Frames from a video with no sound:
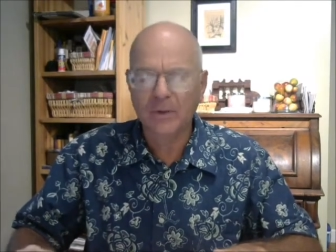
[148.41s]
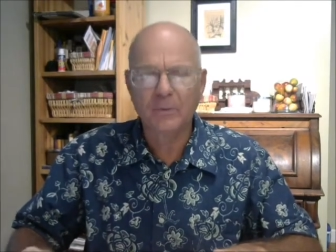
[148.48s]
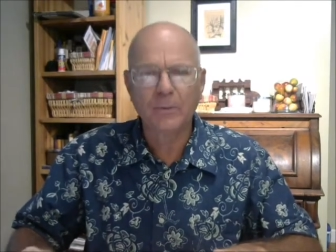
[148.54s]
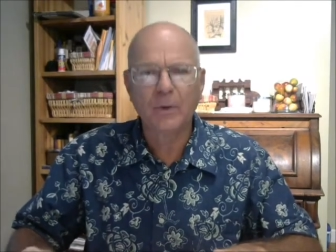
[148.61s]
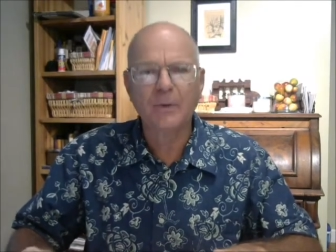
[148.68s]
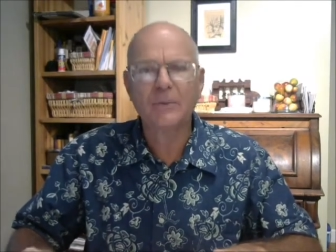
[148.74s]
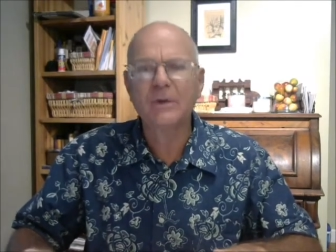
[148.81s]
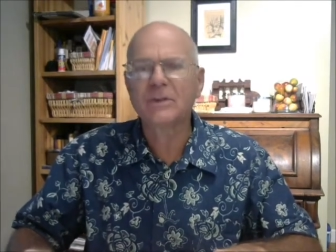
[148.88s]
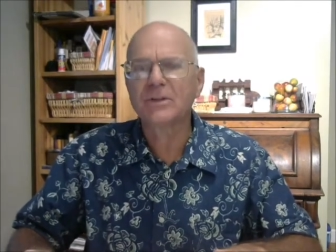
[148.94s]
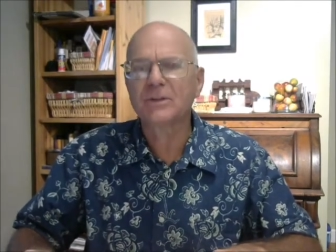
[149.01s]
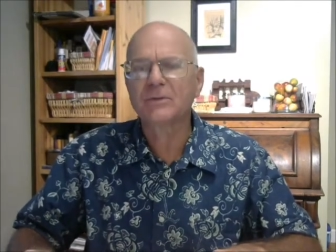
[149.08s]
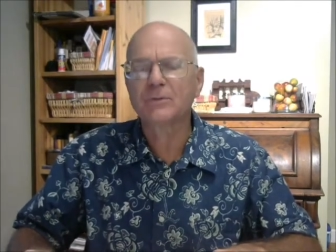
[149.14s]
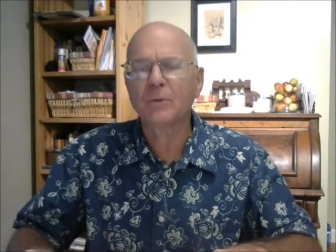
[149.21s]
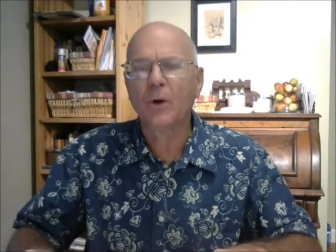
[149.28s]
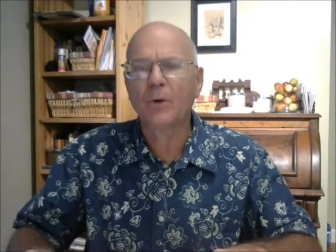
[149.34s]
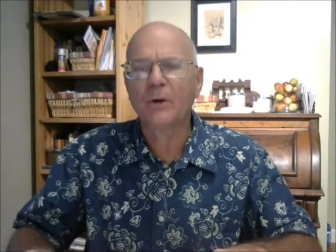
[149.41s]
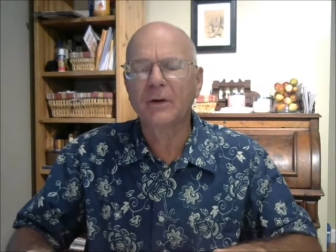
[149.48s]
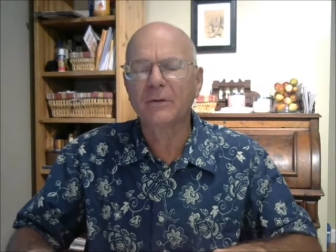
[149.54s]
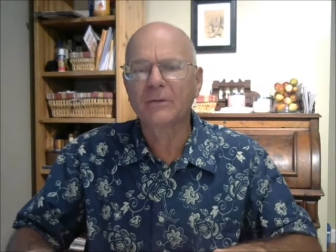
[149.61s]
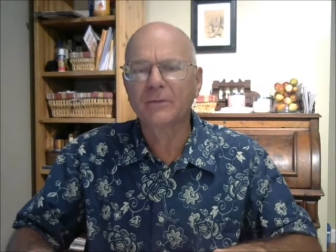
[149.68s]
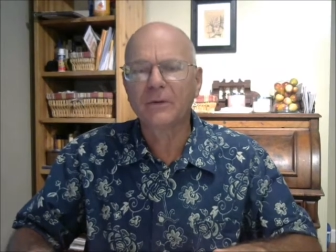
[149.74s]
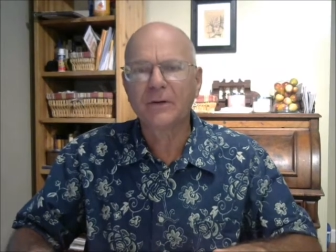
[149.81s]
what we just wrote
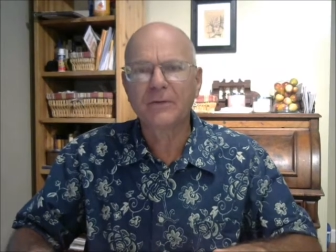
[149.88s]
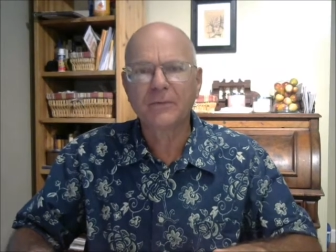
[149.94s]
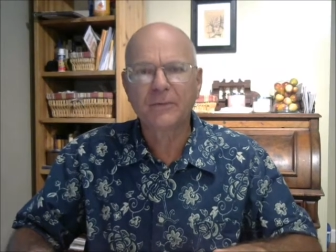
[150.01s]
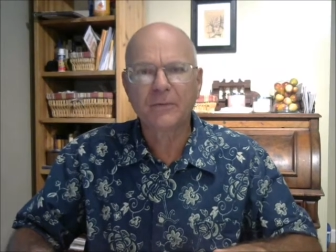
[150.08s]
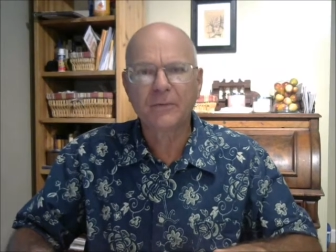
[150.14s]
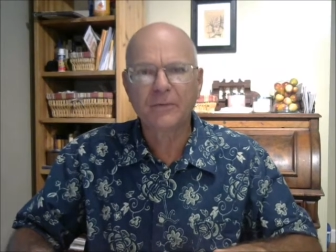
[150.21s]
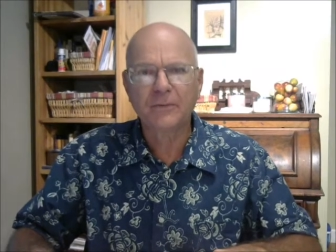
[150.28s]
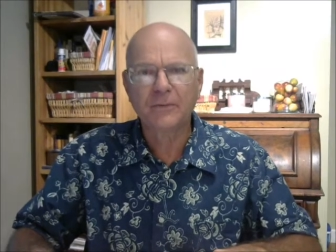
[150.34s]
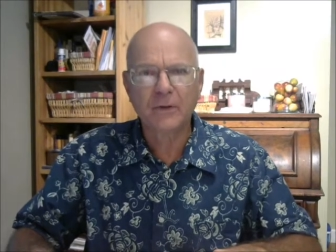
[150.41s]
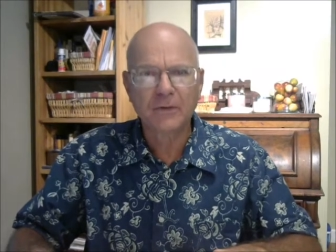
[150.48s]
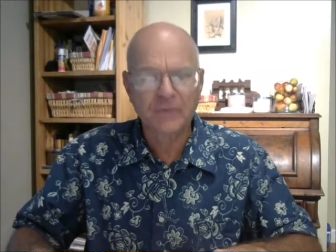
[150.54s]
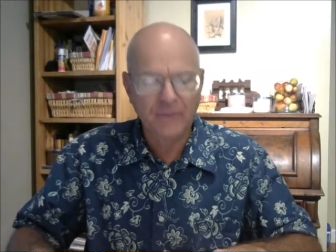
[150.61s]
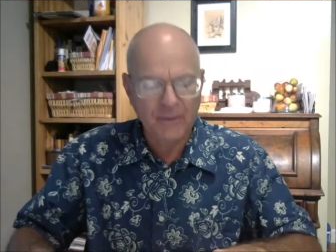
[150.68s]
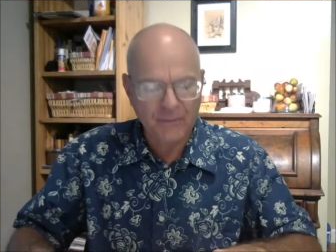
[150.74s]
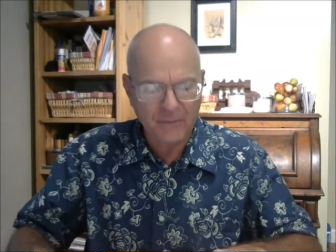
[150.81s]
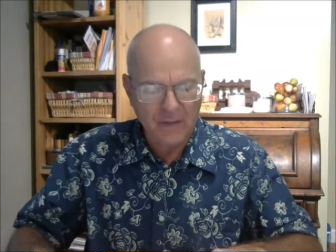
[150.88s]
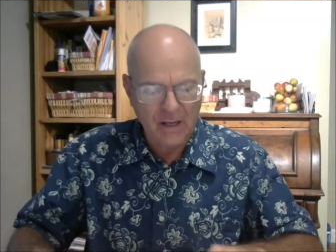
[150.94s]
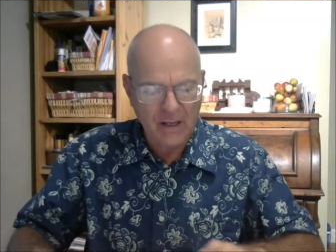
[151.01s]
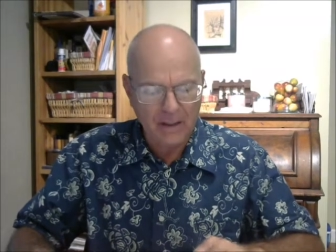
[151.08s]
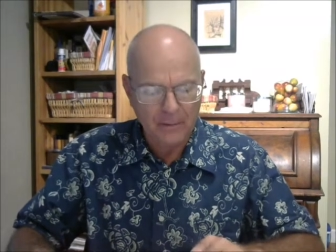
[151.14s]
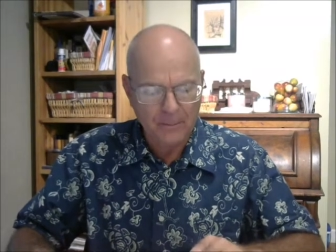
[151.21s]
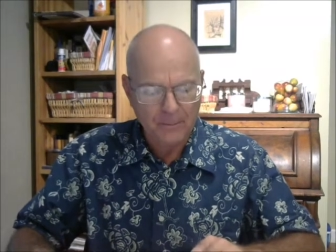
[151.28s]
in verse,
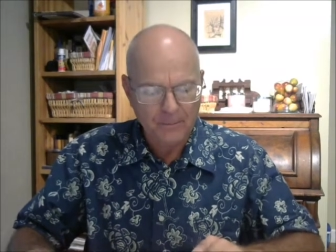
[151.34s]
15.